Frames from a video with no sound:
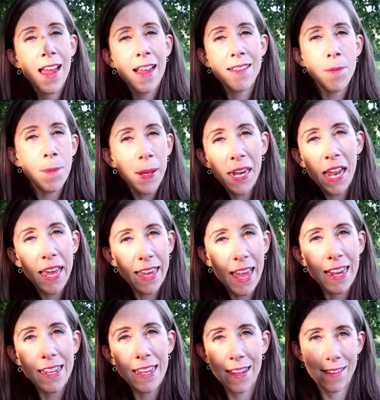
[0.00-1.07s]
It's a bit like
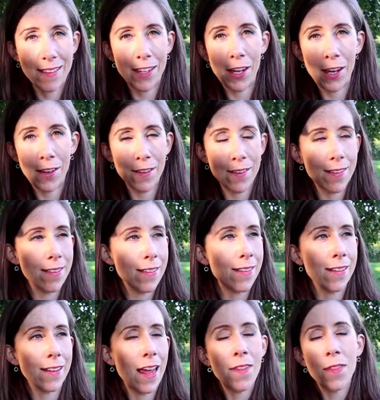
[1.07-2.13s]
any excuse,
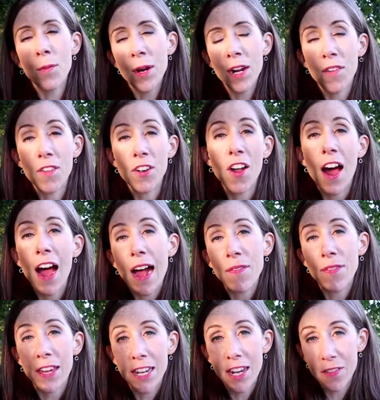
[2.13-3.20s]
like the one of not
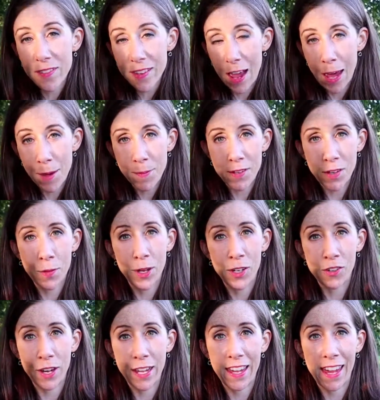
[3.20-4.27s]
having enough time to quit
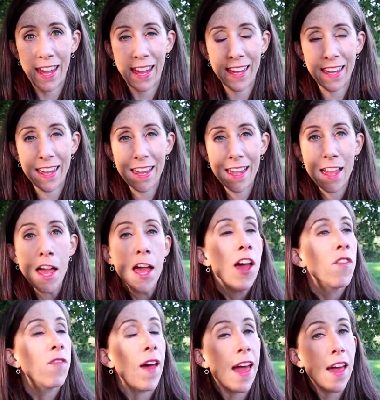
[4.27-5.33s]
drinking.
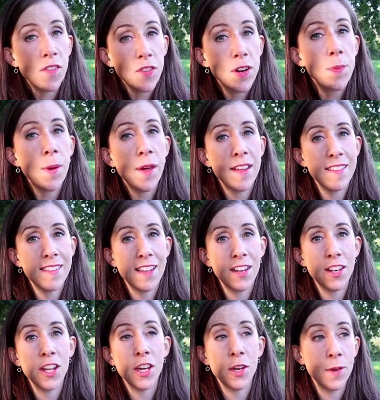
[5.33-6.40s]
For every
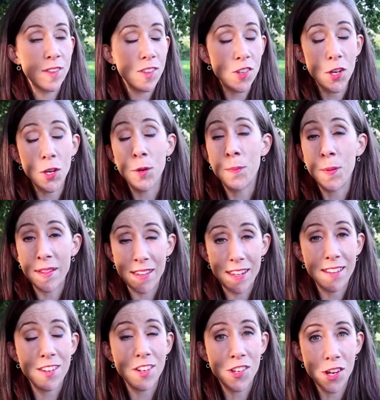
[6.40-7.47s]
person who is too
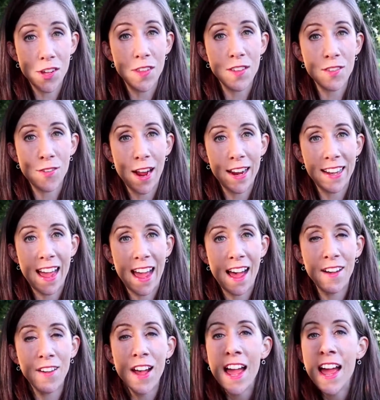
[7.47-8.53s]
busy to do this right
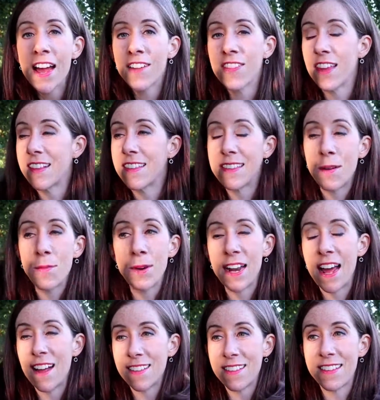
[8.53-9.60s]
now, there's someone
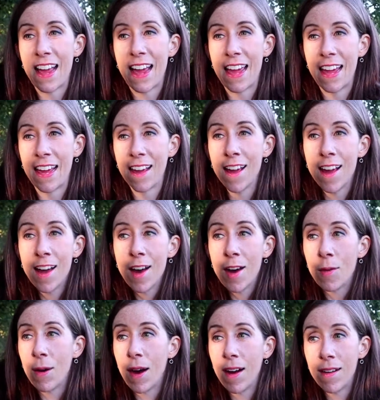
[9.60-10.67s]
else saying,
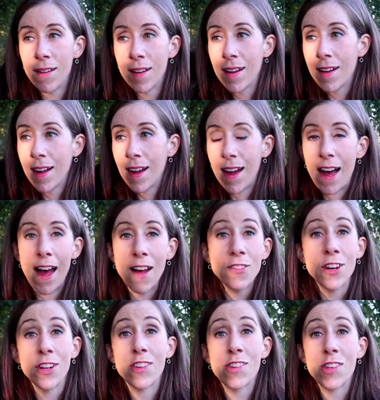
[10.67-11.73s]
well, I've
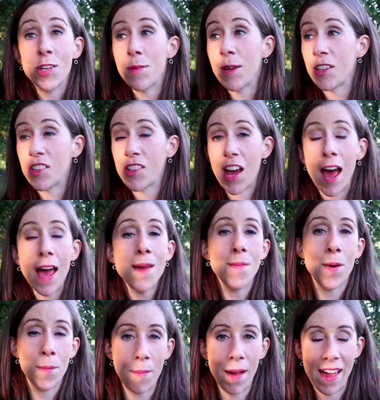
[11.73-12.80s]
got too much time
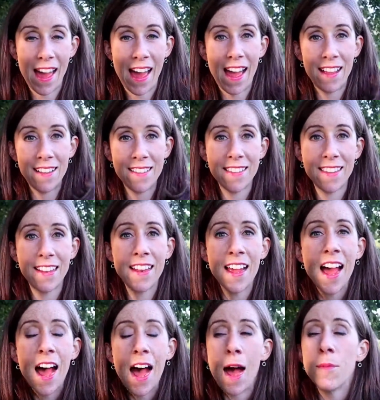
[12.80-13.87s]
on my hands and
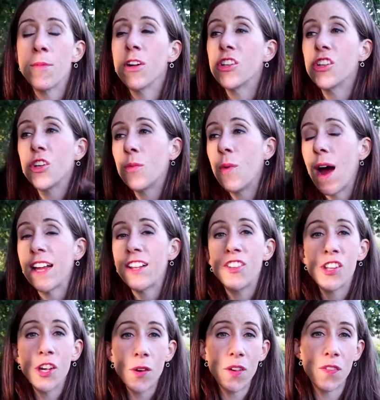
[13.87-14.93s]
I'm not sure what I'd
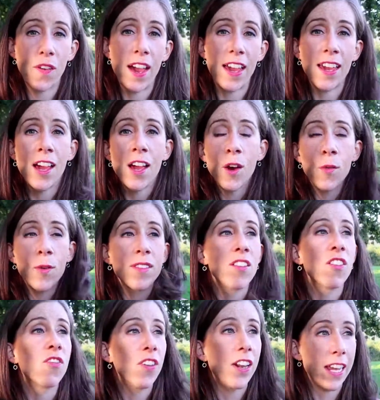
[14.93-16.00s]
do if I
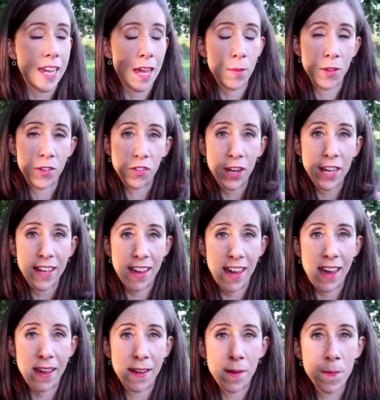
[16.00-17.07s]
wasn't filling it with
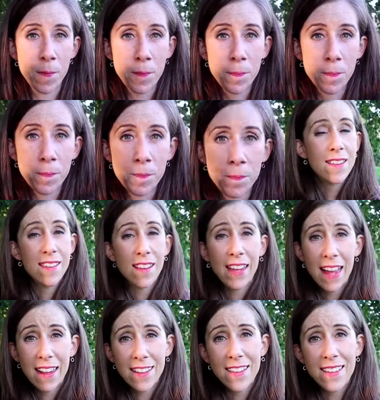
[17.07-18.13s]
drinking. So
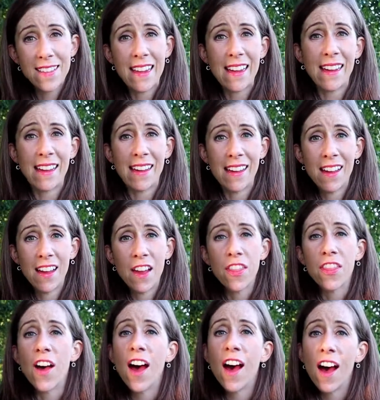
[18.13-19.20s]
can you see?
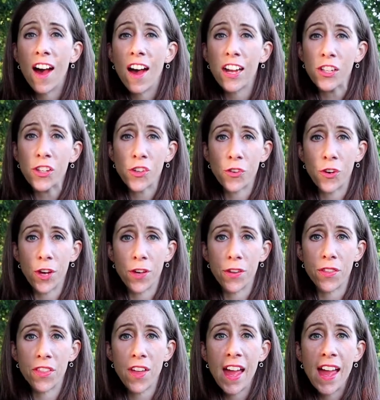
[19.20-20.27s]
The hard
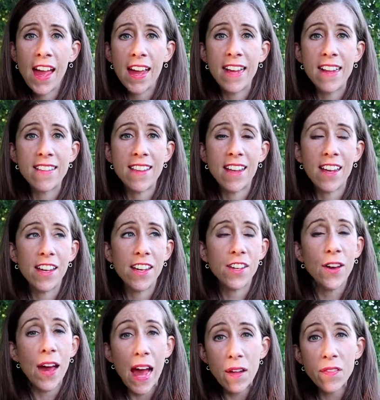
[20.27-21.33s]
truth is that
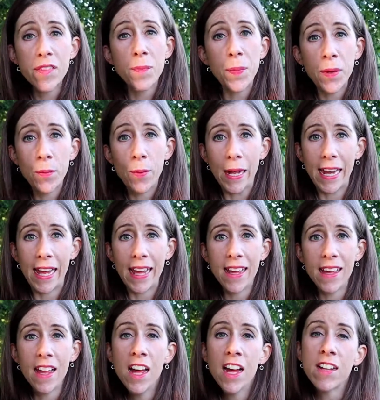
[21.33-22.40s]
you have to be
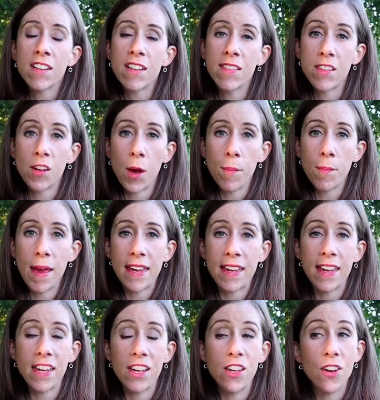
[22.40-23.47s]
willing to stop
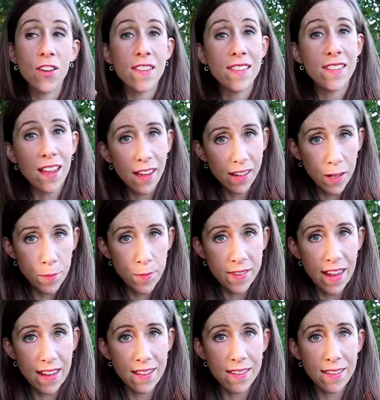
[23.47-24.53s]
making your
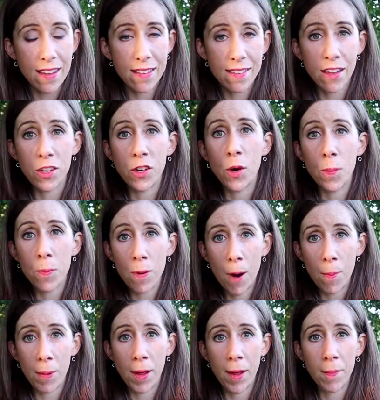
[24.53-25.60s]
circumstances your
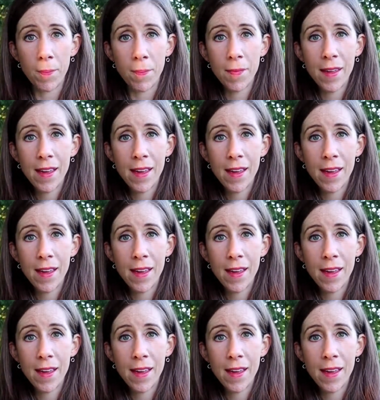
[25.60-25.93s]
problem.